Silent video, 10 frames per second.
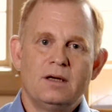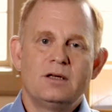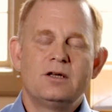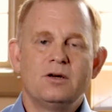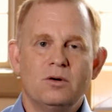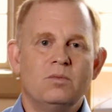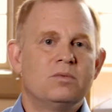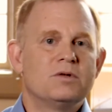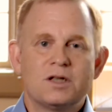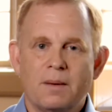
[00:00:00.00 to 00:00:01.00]
to
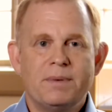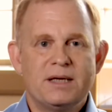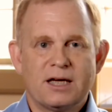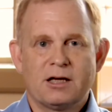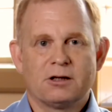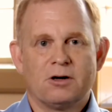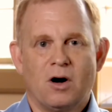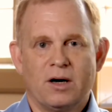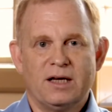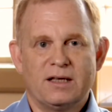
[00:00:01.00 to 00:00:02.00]
some particular
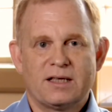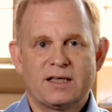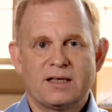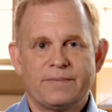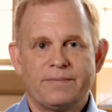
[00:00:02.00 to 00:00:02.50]
audience.